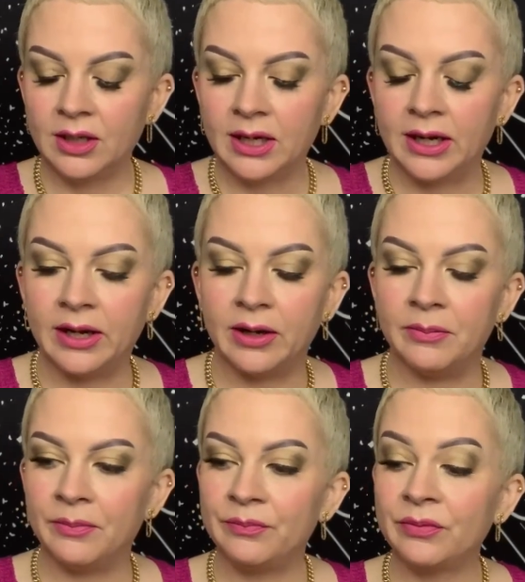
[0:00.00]

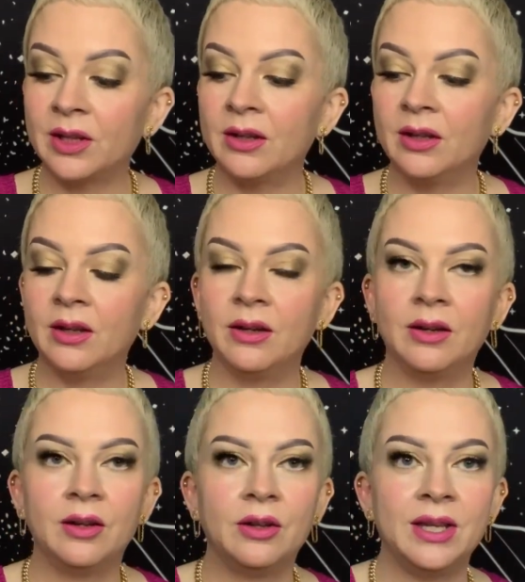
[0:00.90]

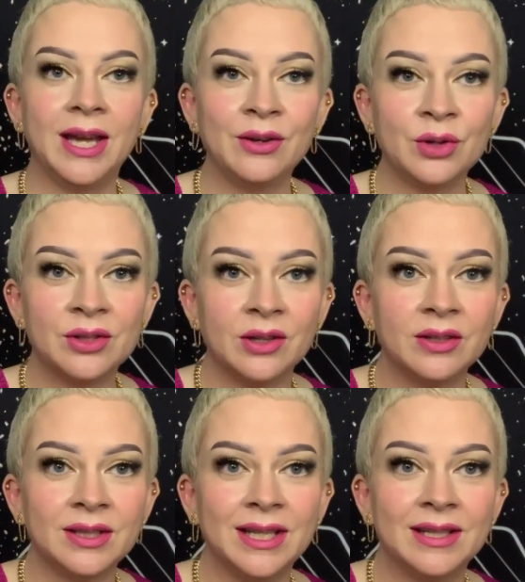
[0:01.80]
The end
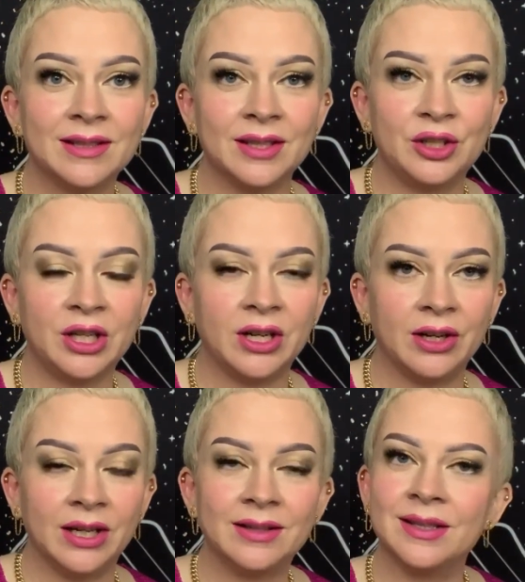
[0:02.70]
result is the
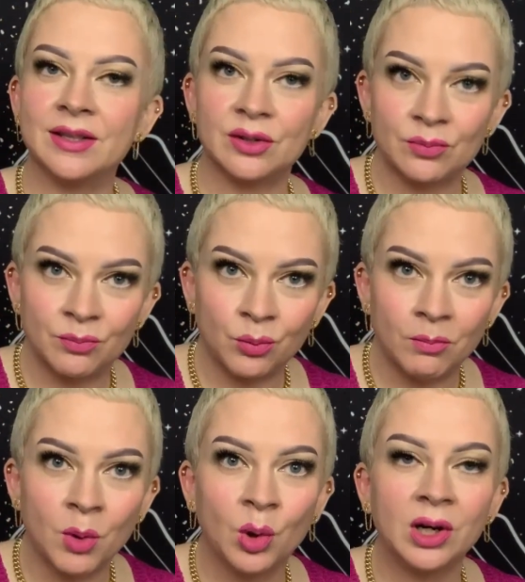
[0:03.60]
Chariot. This is
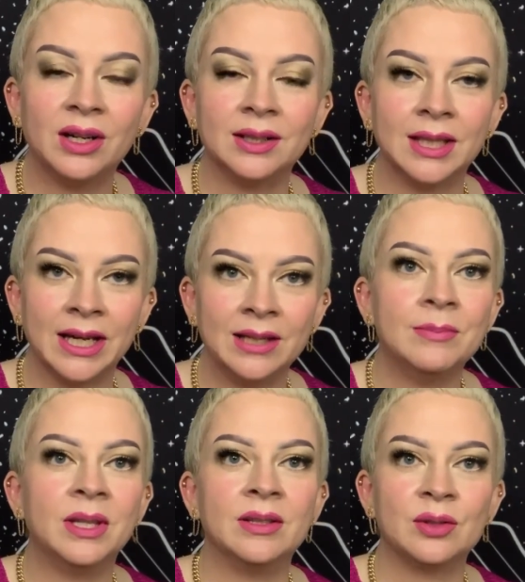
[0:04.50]
more
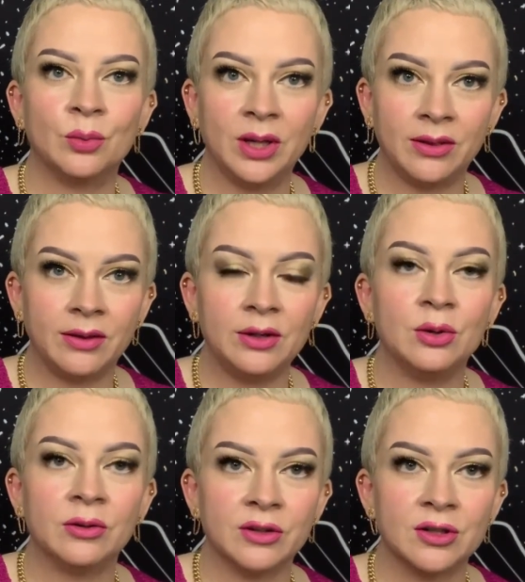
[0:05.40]
alignment with
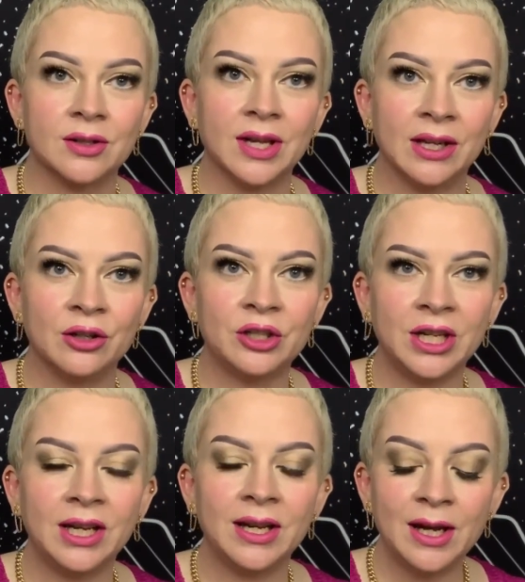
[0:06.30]
universal
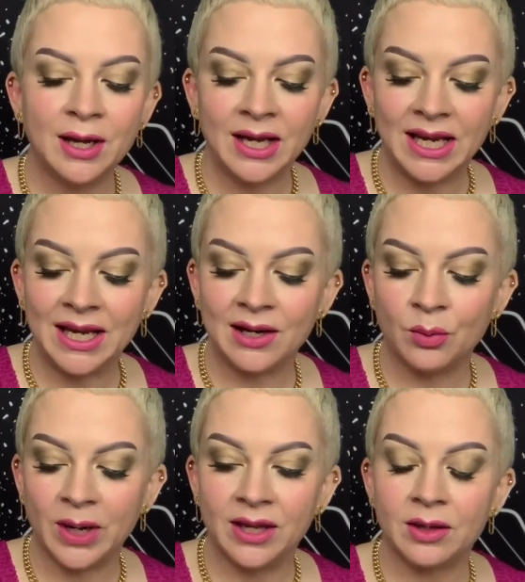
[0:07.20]
energy in a
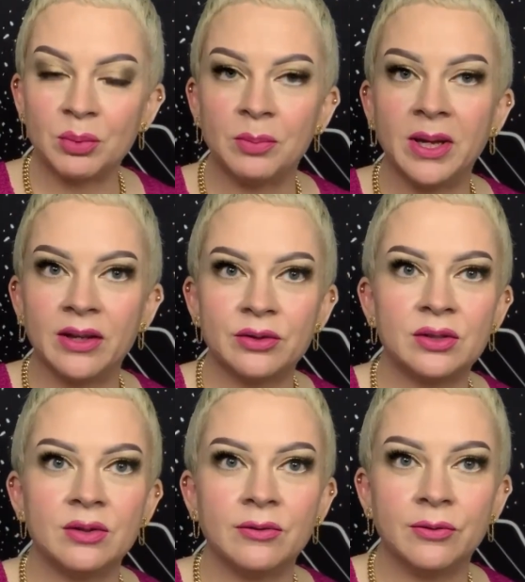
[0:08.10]
way that propels
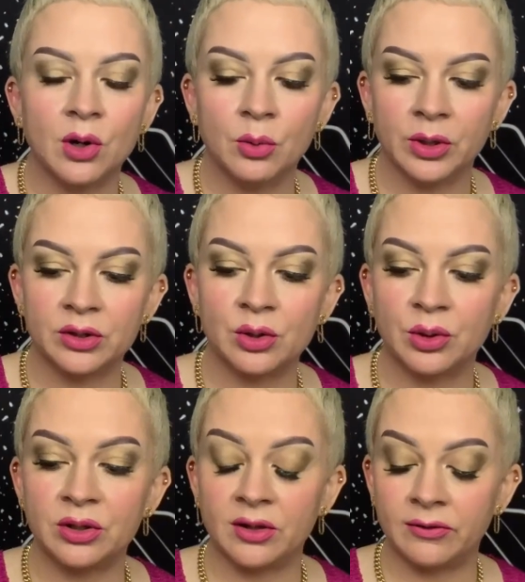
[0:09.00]
you forward
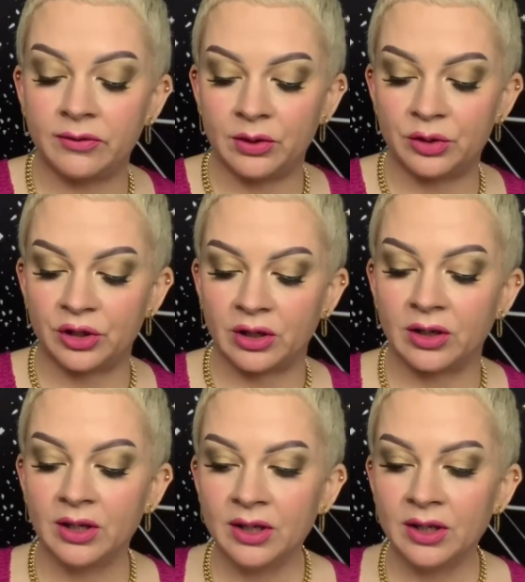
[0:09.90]
toward your future.